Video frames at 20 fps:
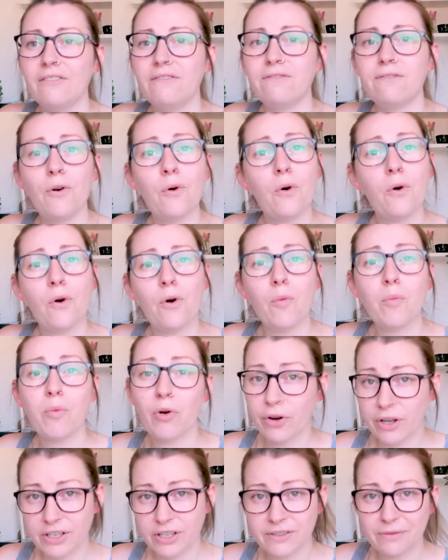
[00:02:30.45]
for
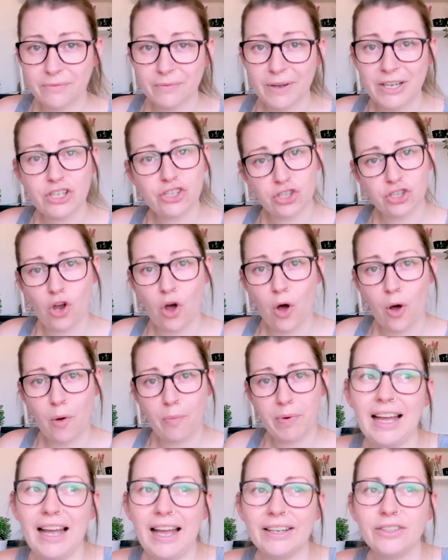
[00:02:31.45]
products for my
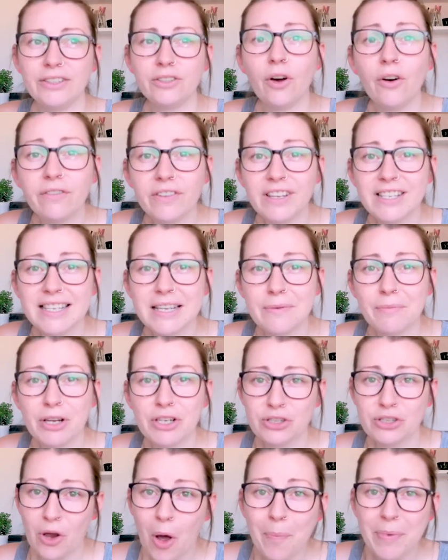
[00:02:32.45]
shop. And obviously my
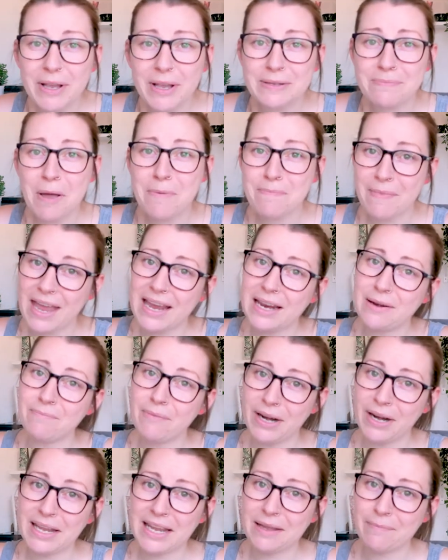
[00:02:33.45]
shop is my main
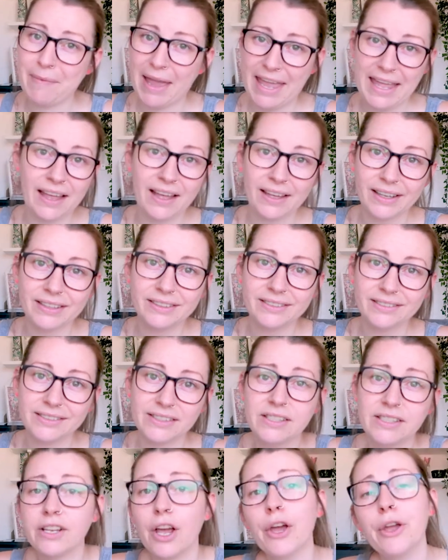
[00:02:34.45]
money maker.
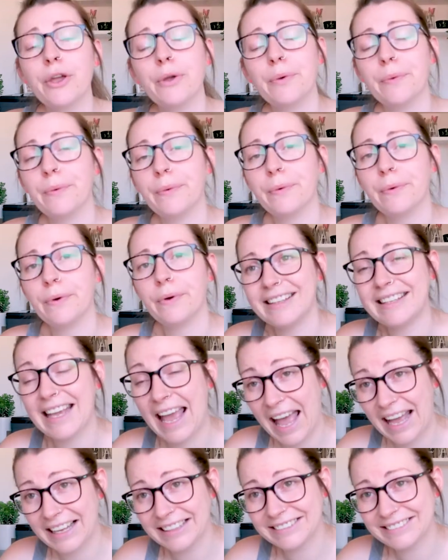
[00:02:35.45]
So
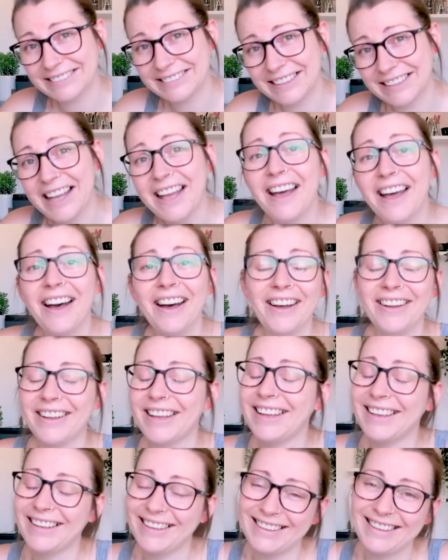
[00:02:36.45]
yeah.
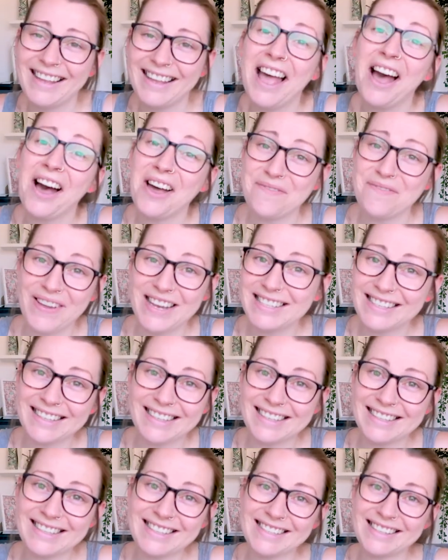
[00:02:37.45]
I
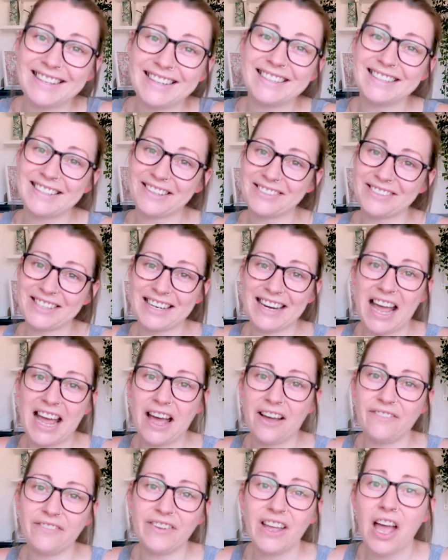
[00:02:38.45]
basically decided I was going to
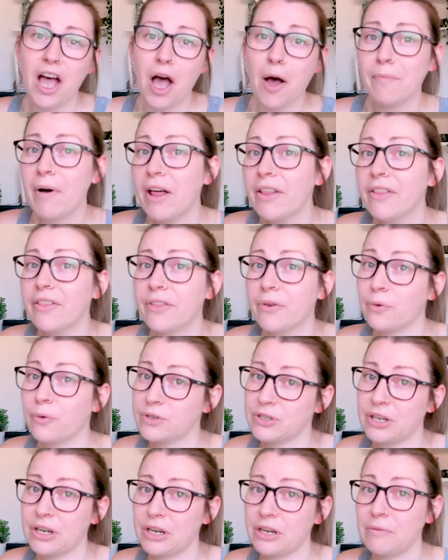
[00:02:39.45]
have a month or
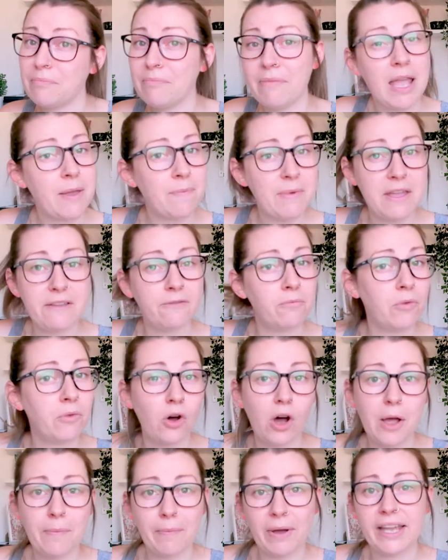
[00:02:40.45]
two, maybe even
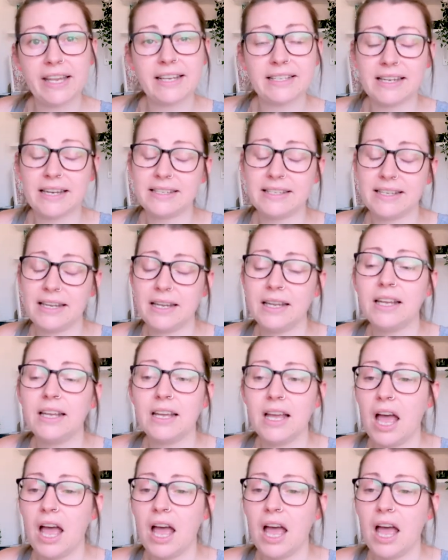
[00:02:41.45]
more, I might extend it,